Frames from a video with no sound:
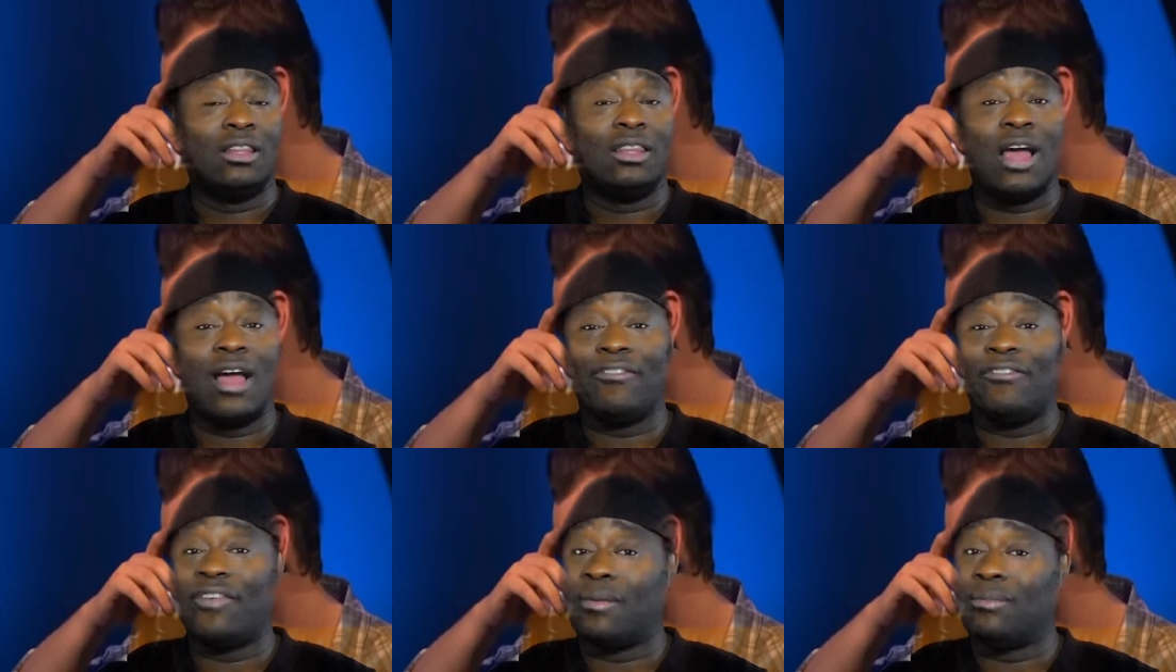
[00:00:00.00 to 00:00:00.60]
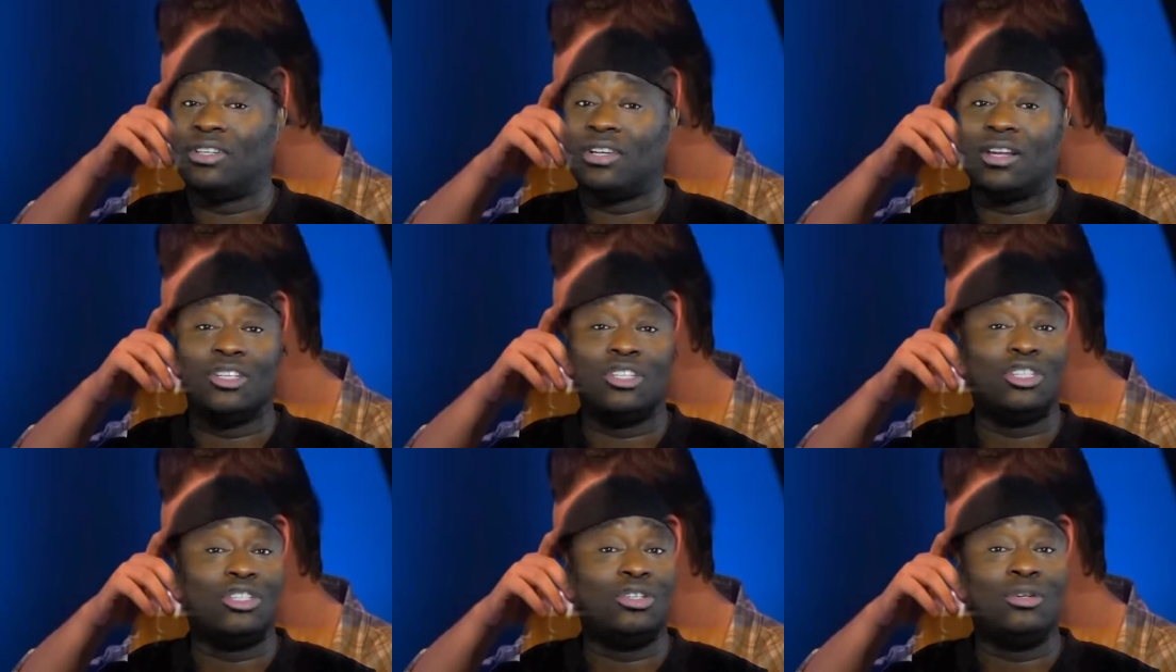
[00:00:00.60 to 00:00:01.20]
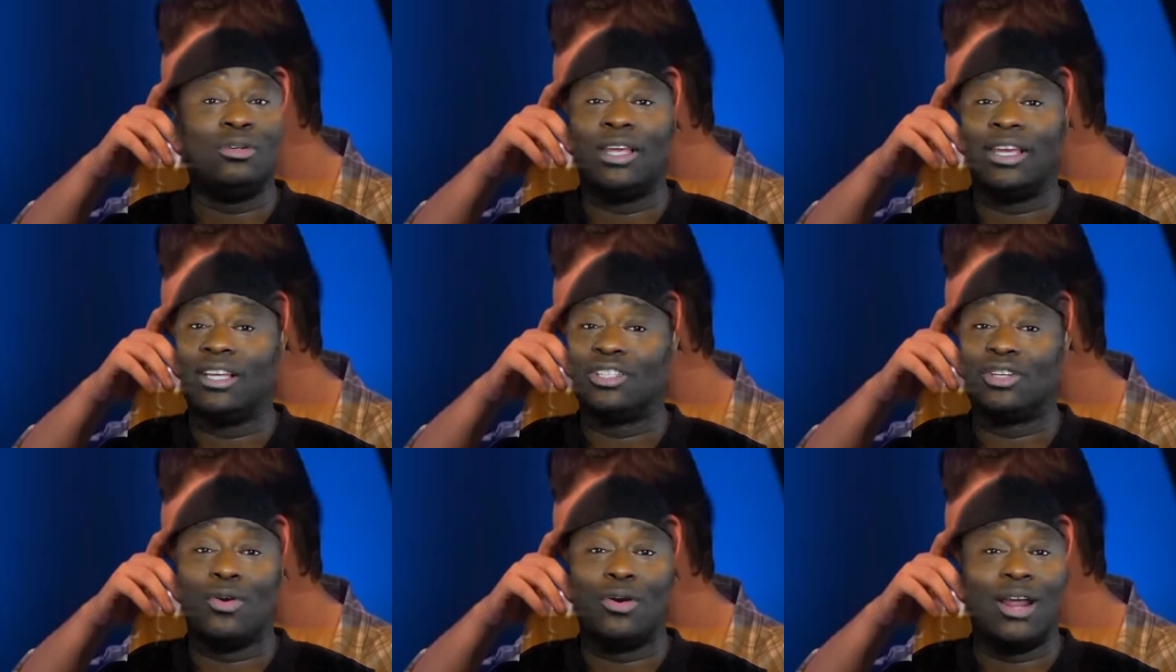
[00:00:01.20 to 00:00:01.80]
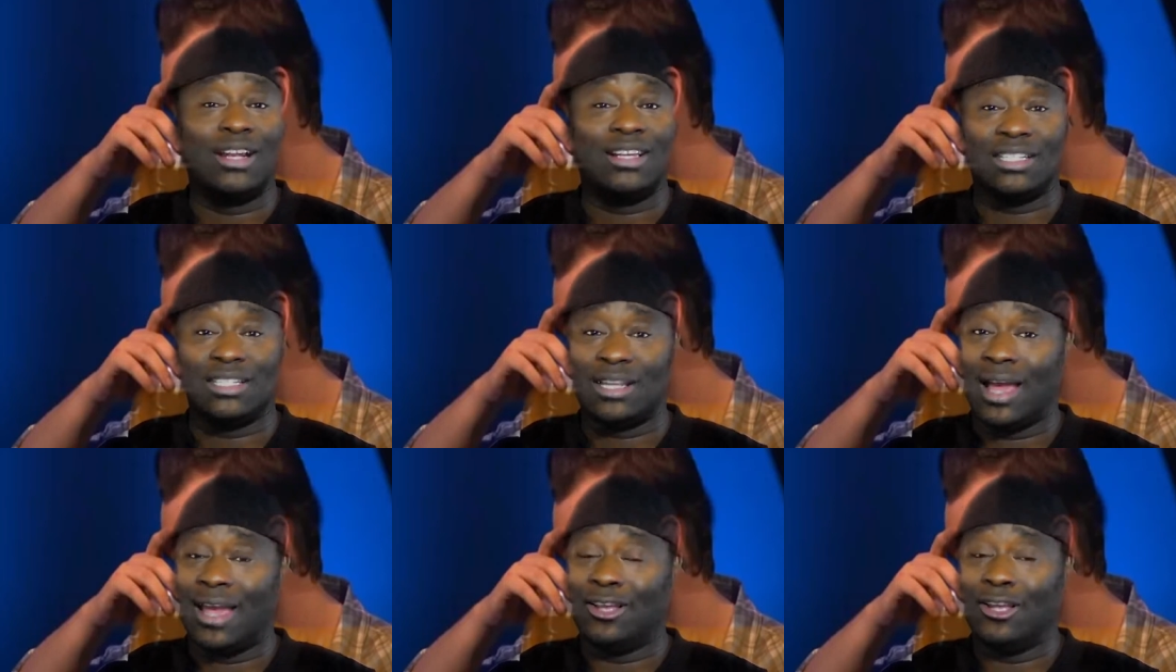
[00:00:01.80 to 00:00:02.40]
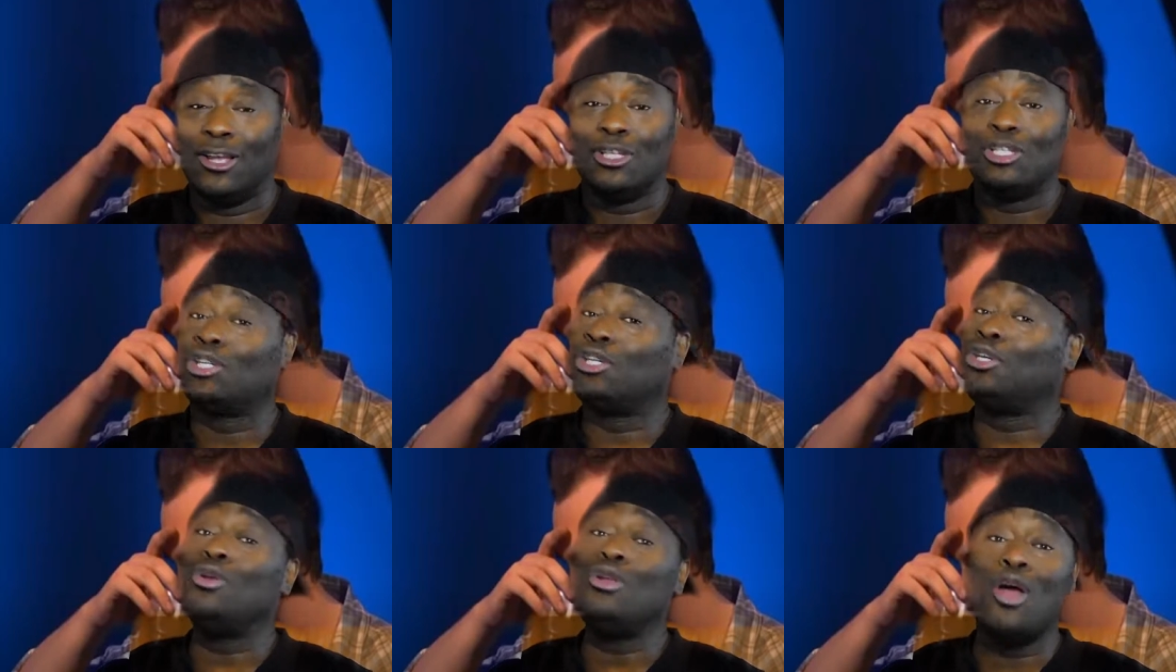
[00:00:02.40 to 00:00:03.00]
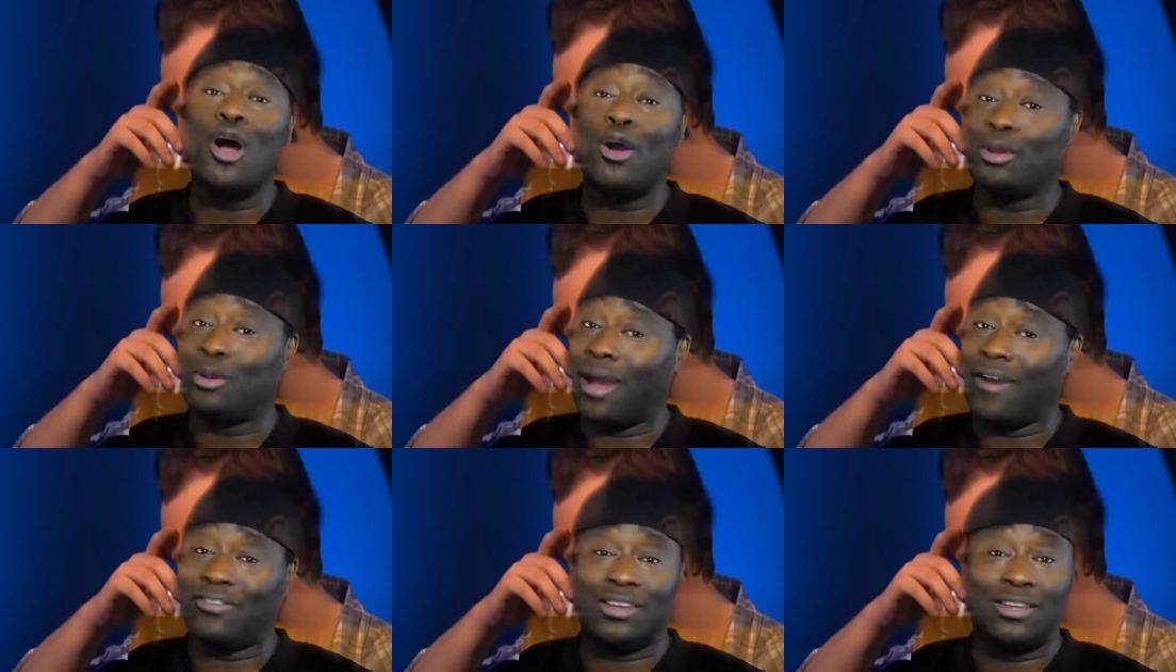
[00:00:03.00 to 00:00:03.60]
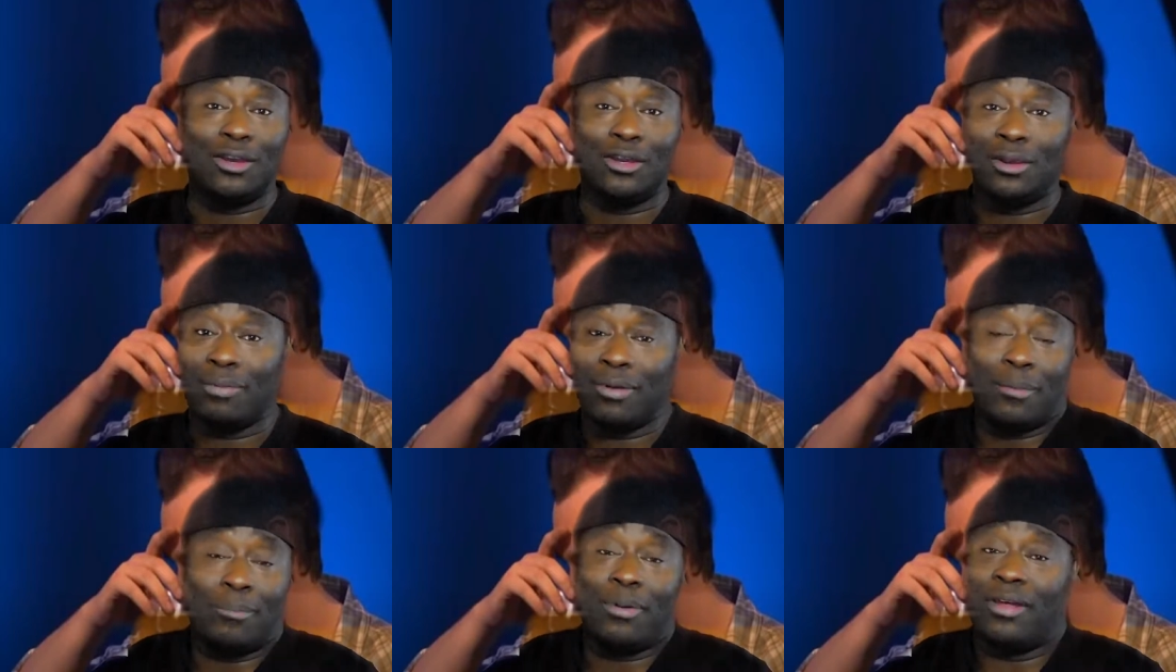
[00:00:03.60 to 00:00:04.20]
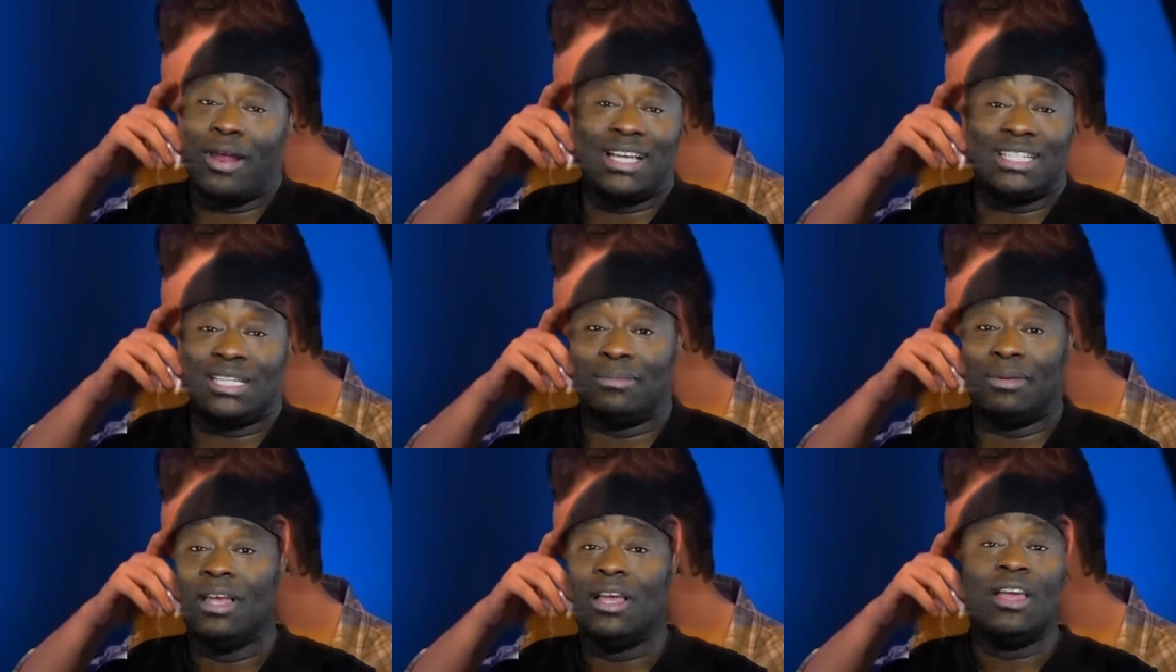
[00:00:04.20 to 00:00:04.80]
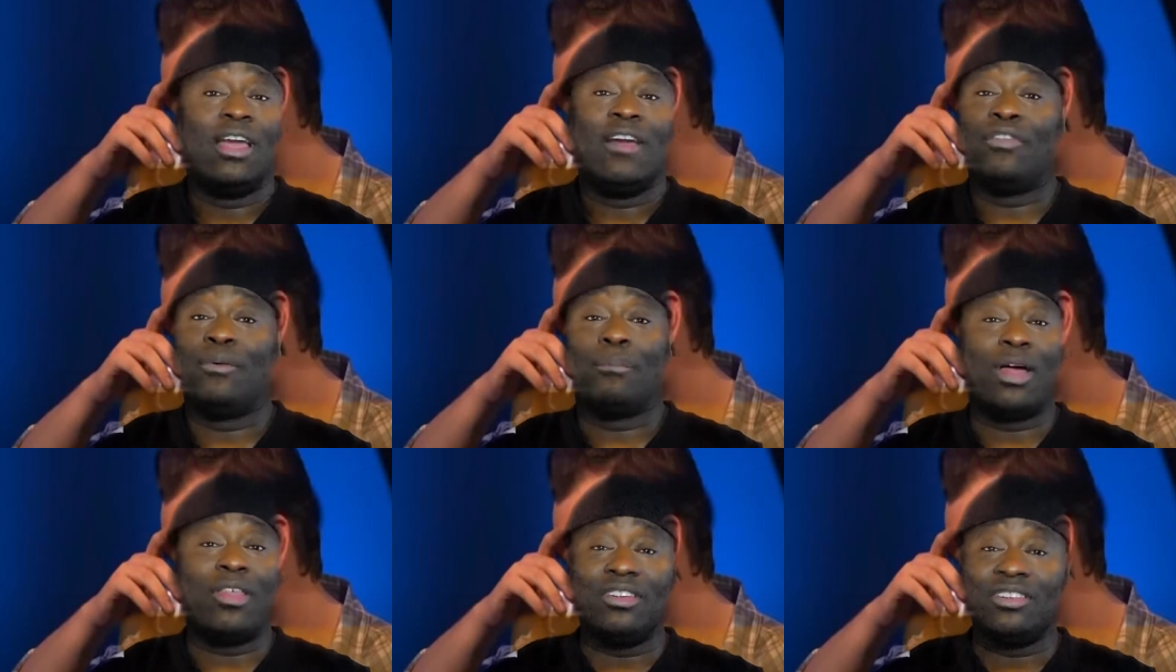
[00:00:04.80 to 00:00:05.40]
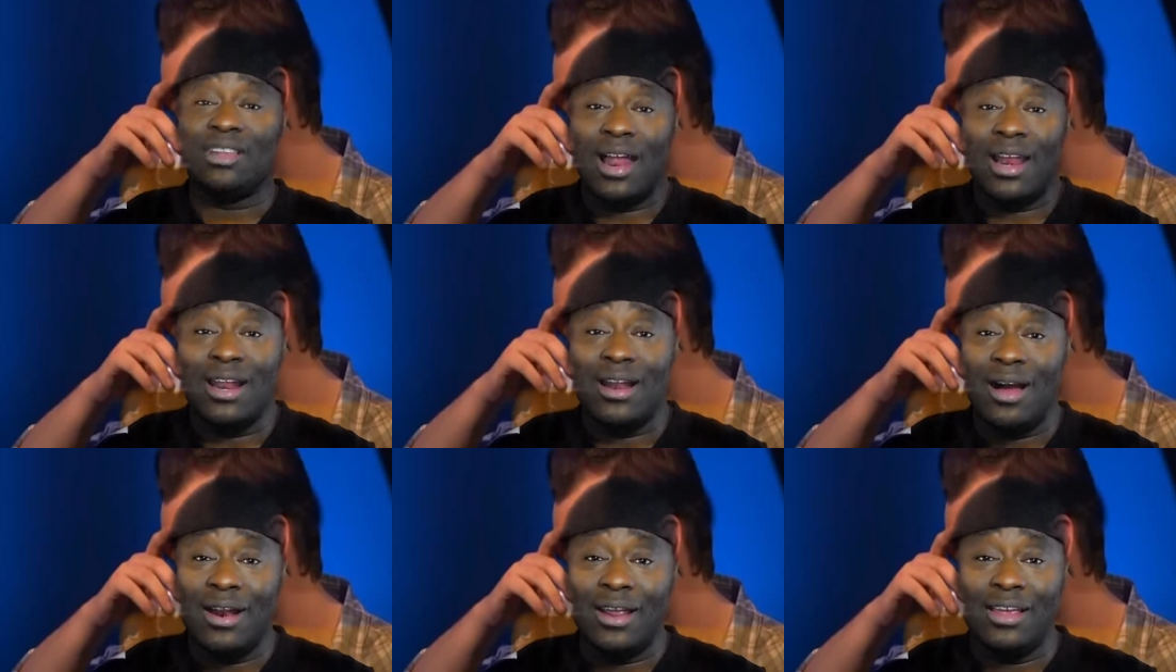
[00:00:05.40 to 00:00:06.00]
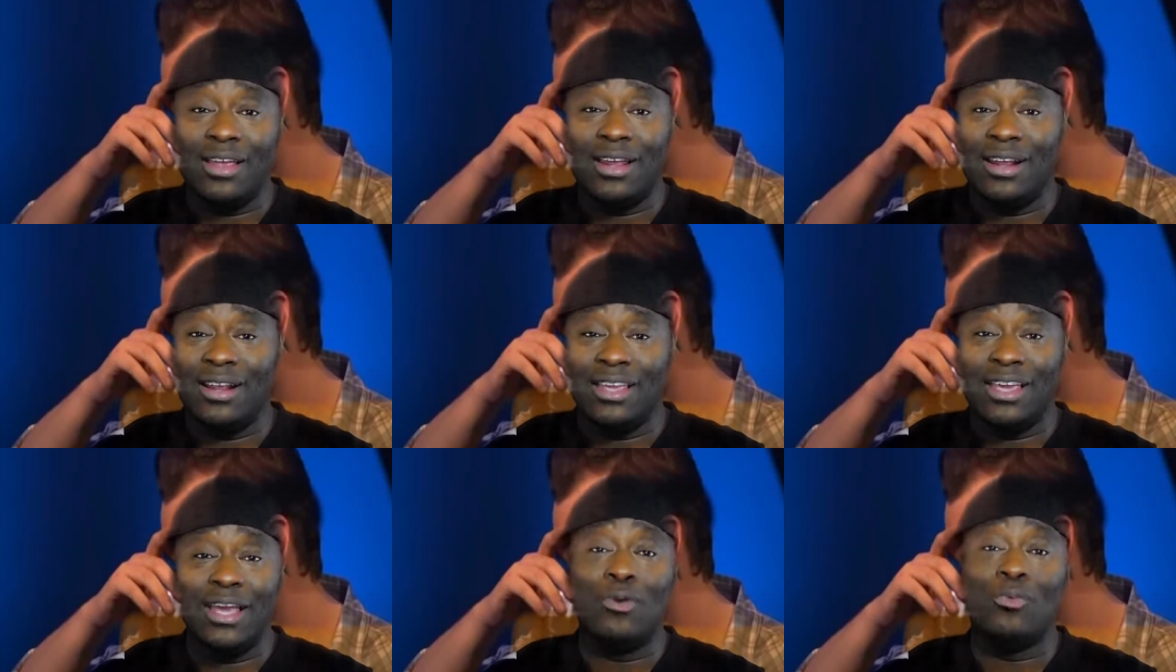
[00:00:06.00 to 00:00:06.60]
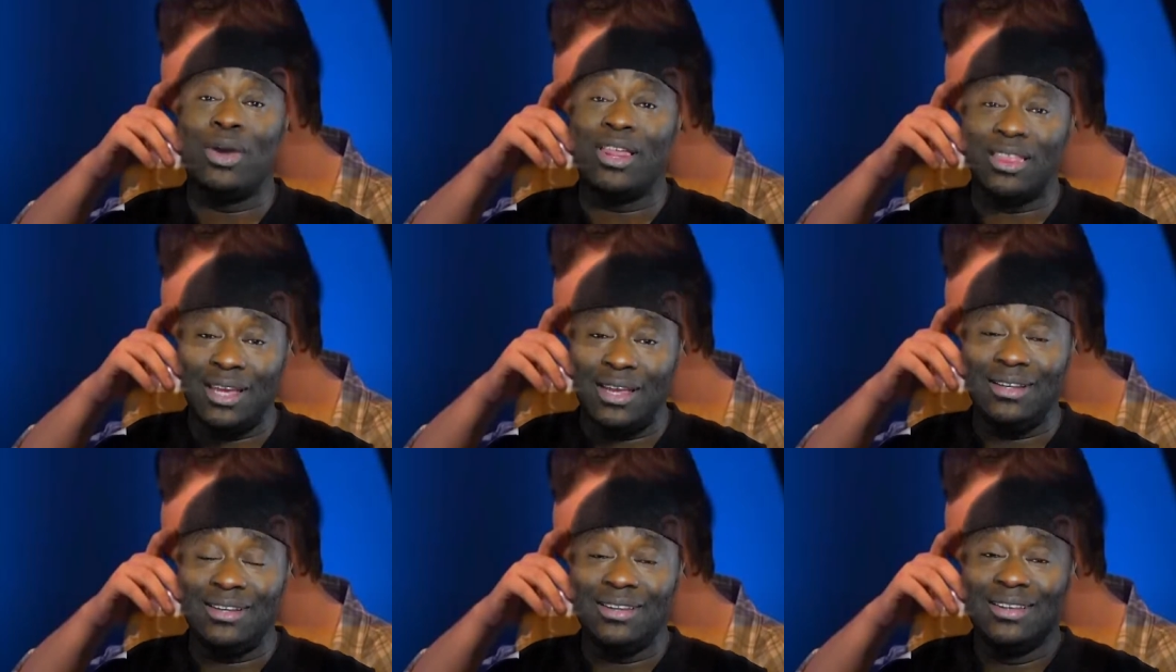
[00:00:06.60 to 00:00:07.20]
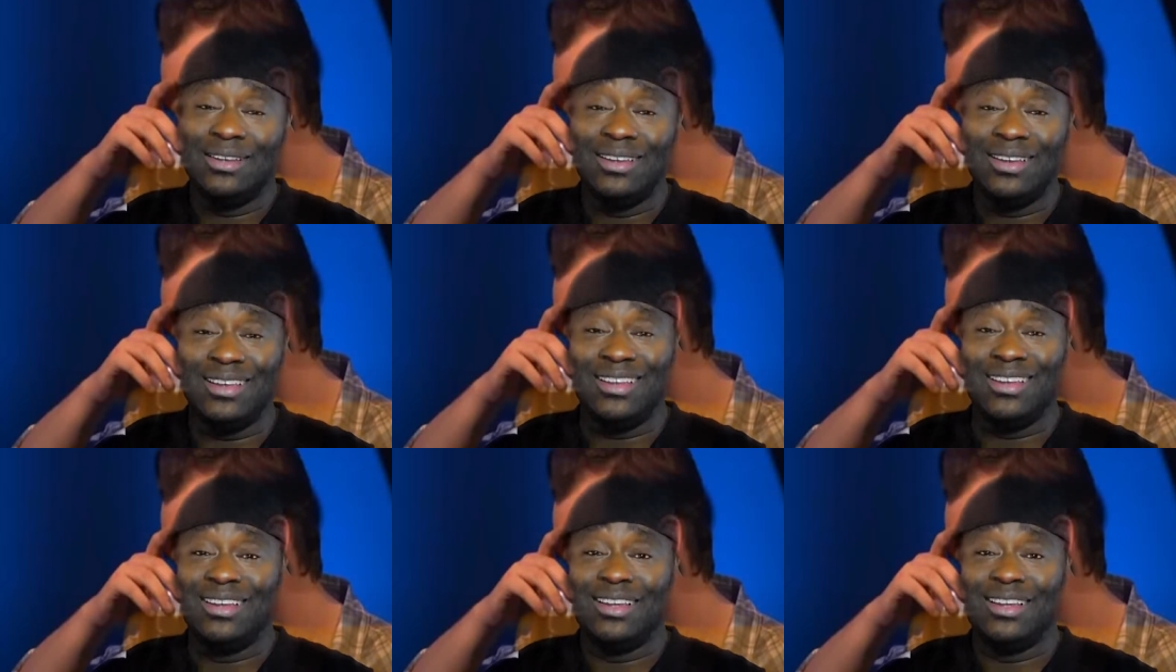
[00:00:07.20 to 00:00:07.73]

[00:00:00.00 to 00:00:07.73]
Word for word: That family's gonna sue you like it's going out of style. So you know you have to tell your brother. The brother has to be. If the brother's not in on it, in, in with it,